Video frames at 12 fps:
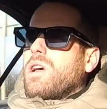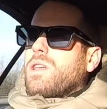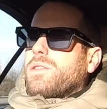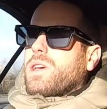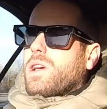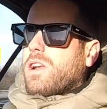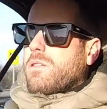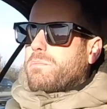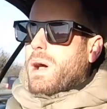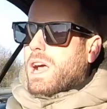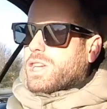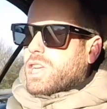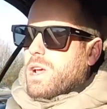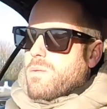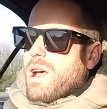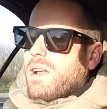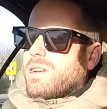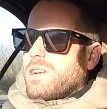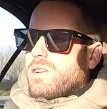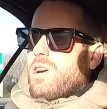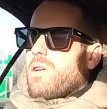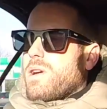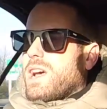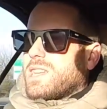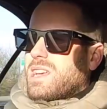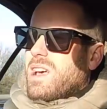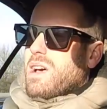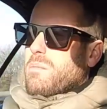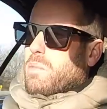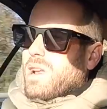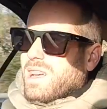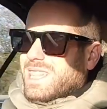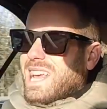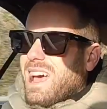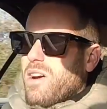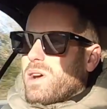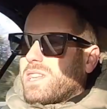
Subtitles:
than kind of bashing around in an RS. Bloody hell, it